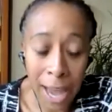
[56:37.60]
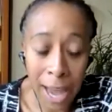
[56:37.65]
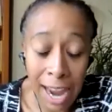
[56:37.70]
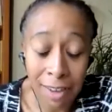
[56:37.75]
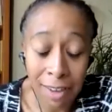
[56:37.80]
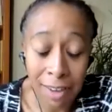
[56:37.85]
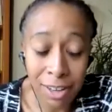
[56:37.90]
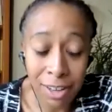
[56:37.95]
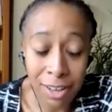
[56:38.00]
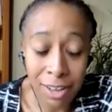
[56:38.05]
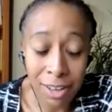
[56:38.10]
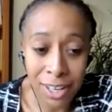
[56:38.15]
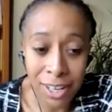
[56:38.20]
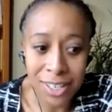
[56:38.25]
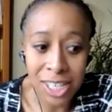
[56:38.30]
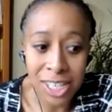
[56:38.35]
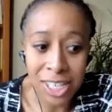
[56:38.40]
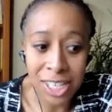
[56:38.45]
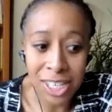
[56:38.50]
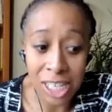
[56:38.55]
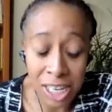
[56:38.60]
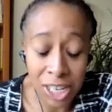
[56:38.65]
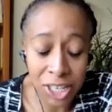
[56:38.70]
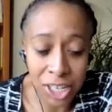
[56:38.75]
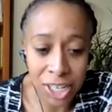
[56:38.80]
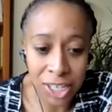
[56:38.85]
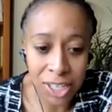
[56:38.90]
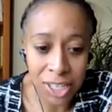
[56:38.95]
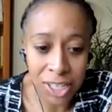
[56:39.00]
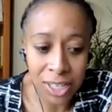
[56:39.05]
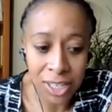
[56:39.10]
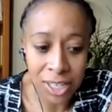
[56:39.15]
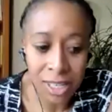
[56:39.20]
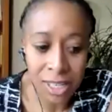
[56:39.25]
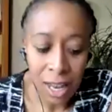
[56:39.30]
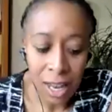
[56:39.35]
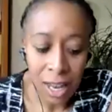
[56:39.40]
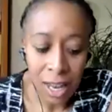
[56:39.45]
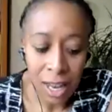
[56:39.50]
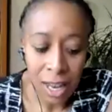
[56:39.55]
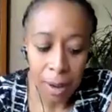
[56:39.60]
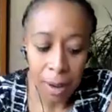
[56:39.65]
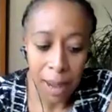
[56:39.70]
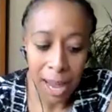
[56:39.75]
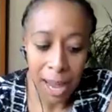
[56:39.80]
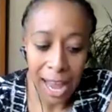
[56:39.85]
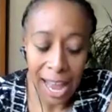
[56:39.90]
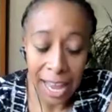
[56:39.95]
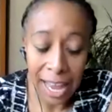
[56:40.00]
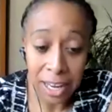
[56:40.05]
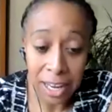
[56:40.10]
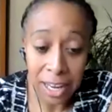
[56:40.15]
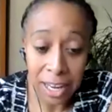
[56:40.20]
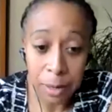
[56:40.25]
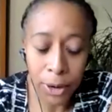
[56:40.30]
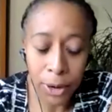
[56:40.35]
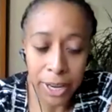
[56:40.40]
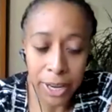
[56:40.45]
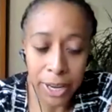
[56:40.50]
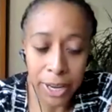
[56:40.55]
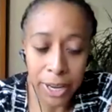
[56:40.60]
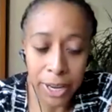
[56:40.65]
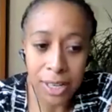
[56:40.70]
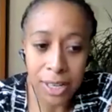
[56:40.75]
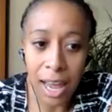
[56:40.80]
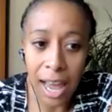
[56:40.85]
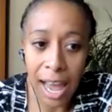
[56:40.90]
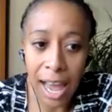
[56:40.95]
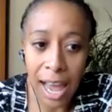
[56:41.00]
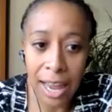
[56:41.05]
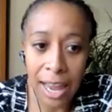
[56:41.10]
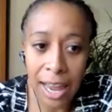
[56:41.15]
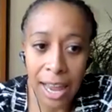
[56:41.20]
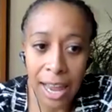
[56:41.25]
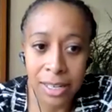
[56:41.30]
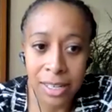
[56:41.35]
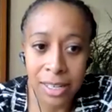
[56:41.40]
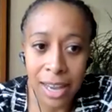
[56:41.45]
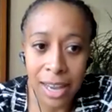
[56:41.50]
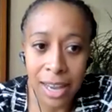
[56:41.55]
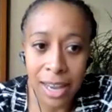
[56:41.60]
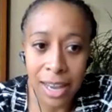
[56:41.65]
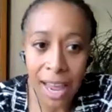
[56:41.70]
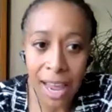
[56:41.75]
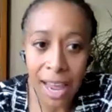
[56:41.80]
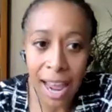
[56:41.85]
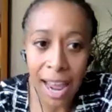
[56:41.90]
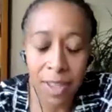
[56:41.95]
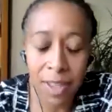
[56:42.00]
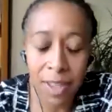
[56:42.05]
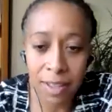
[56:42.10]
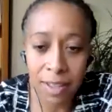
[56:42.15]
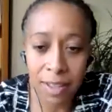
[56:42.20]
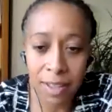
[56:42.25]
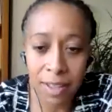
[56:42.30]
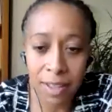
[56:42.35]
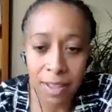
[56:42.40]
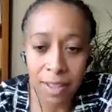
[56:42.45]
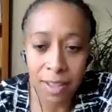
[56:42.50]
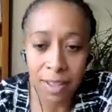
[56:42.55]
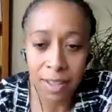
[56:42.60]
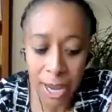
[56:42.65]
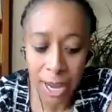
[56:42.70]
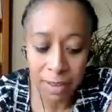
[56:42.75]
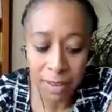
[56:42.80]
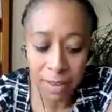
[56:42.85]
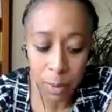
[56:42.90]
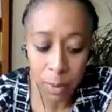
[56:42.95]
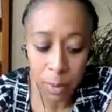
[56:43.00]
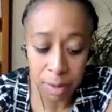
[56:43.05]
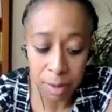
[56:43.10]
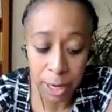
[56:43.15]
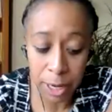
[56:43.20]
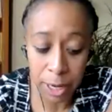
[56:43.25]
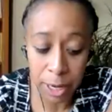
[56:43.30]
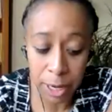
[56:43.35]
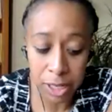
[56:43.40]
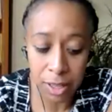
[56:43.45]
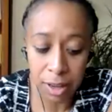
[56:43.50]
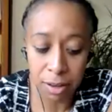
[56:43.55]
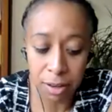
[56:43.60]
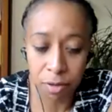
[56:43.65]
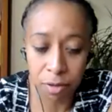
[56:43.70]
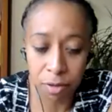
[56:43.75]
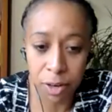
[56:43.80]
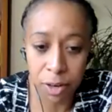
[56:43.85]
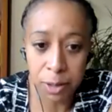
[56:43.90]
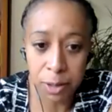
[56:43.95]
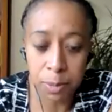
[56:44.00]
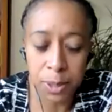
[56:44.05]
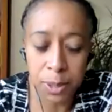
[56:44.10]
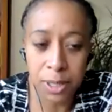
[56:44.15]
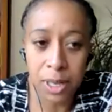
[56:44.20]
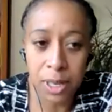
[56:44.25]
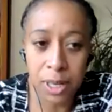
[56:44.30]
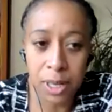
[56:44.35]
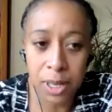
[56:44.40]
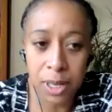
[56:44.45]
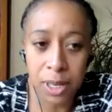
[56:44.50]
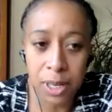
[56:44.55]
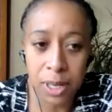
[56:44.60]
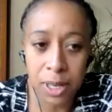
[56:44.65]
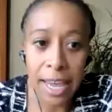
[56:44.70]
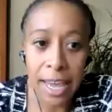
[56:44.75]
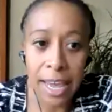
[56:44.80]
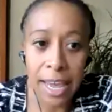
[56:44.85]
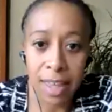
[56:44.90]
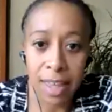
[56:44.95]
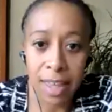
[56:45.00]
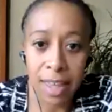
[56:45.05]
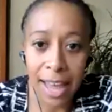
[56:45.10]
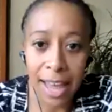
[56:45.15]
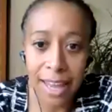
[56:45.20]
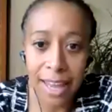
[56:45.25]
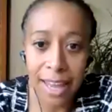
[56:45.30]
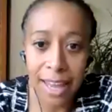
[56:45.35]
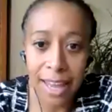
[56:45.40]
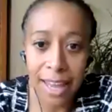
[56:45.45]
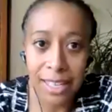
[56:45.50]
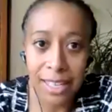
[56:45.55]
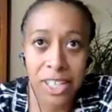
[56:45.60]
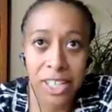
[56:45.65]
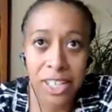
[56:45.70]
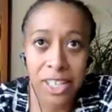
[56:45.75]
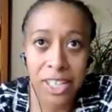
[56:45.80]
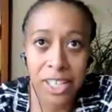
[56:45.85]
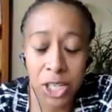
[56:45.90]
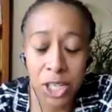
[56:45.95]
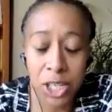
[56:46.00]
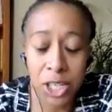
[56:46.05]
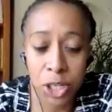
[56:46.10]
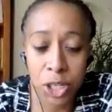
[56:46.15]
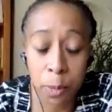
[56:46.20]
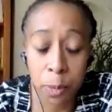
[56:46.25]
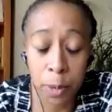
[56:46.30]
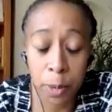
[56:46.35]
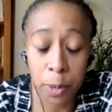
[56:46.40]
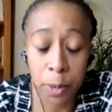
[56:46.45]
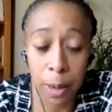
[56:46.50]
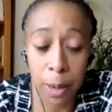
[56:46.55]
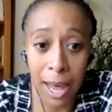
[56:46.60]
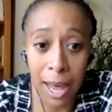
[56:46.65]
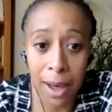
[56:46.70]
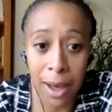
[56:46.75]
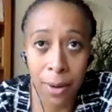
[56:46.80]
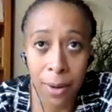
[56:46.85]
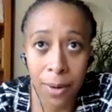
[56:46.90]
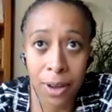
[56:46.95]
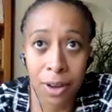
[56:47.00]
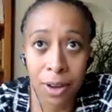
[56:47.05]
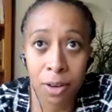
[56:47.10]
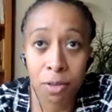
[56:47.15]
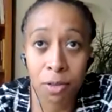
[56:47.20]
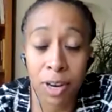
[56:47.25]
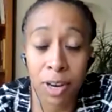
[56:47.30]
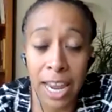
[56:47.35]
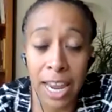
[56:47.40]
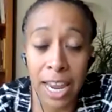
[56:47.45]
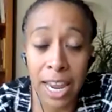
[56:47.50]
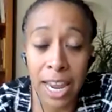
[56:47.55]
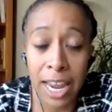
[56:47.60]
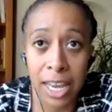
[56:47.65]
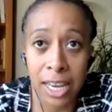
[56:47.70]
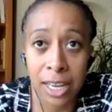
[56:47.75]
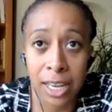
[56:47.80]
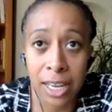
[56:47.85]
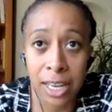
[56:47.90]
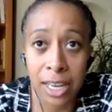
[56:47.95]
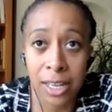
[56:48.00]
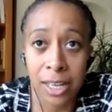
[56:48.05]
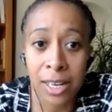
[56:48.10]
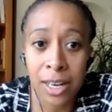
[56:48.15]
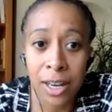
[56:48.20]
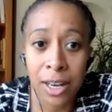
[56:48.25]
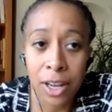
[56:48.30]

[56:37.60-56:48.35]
parents, teachers, and employers. And everything that I'm hearing when I speak to those groups is that education should be about creating